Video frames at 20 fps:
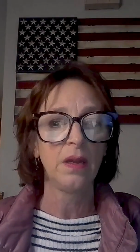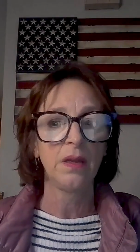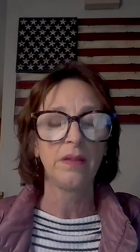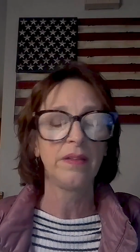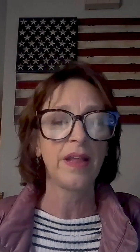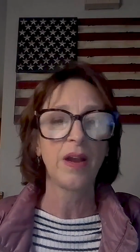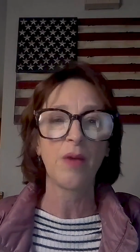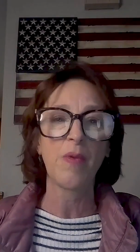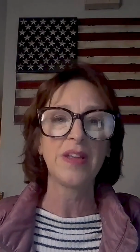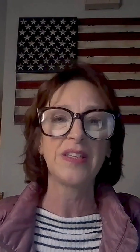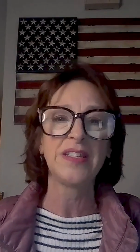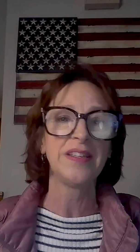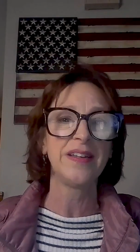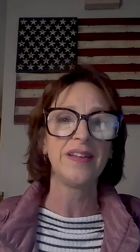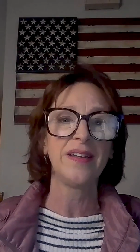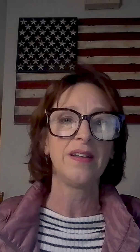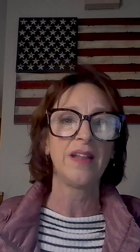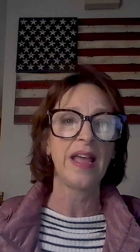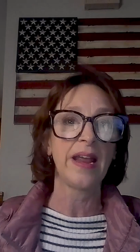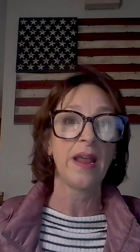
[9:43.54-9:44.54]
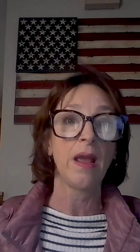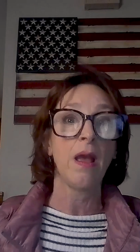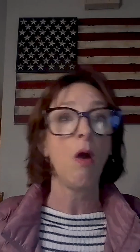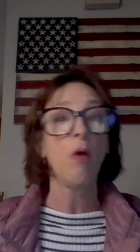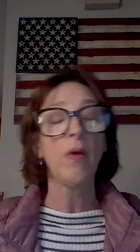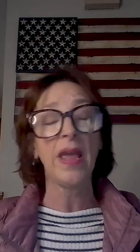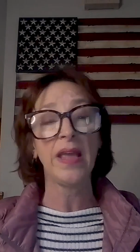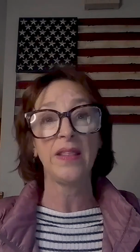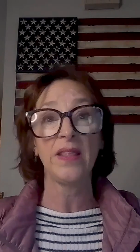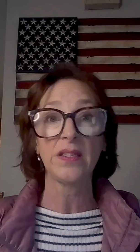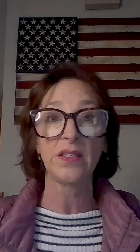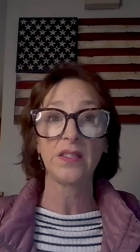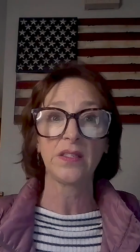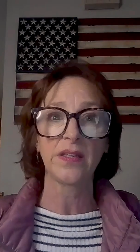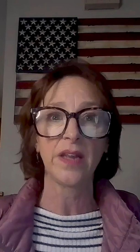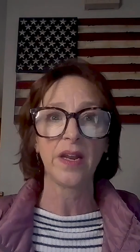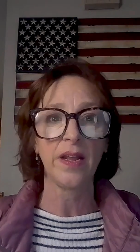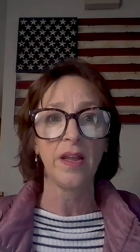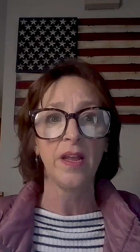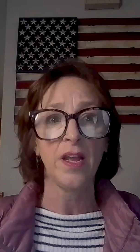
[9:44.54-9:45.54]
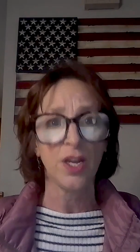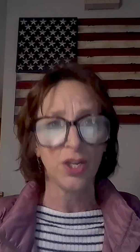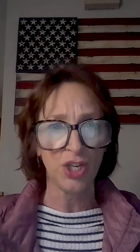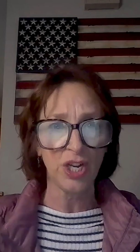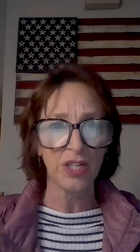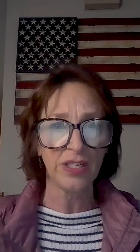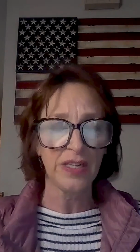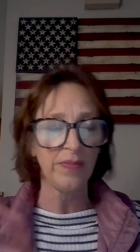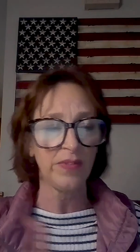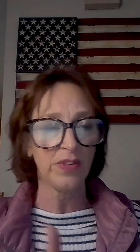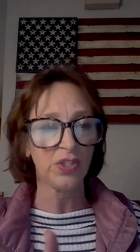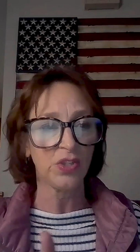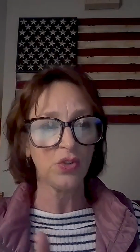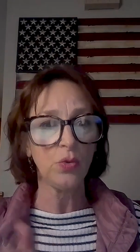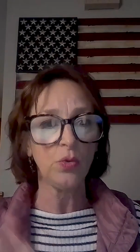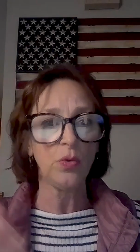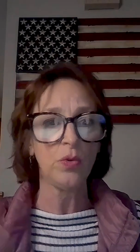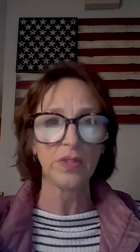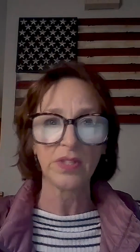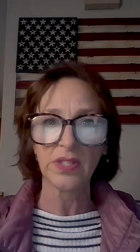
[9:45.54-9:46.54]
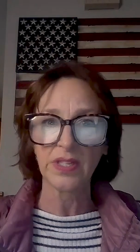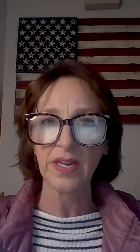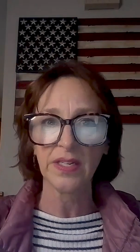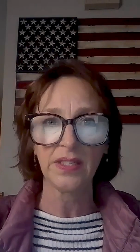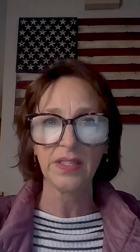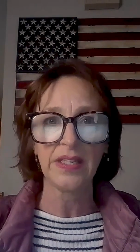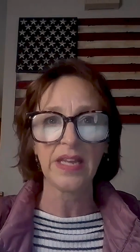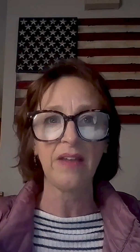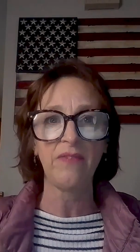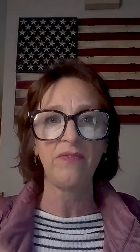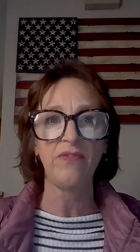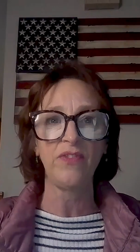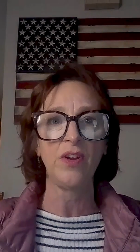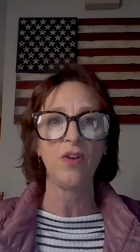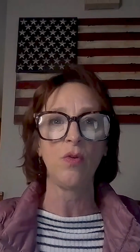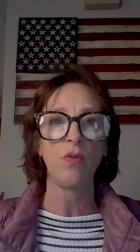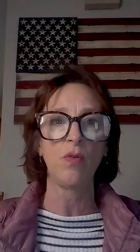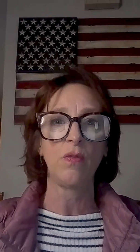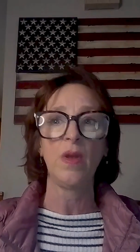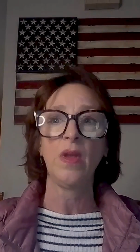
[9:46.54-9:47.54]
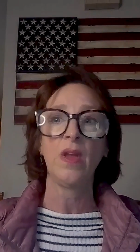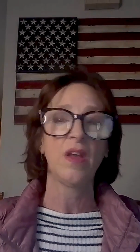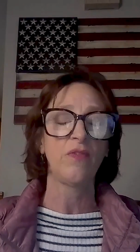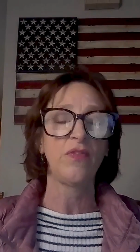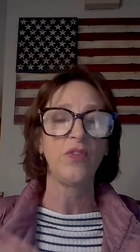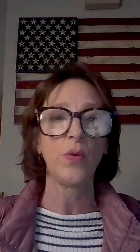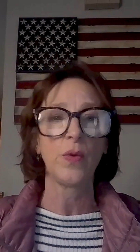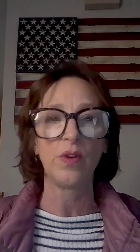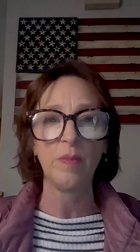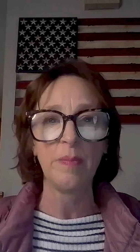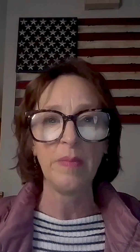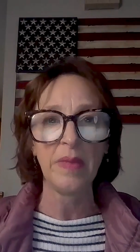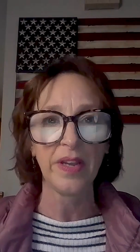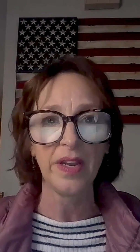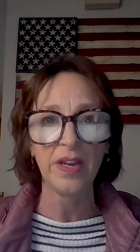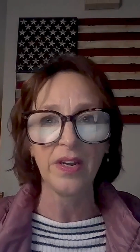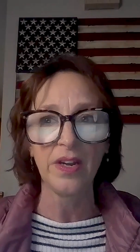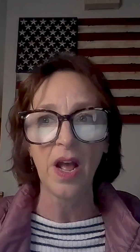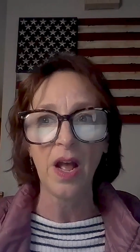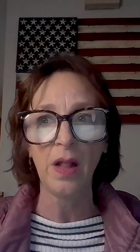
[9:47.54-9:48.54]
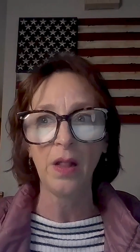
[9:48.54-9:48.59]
there wasn't like, okay, this is going to shut down the school. It's going to save, a few $100 million.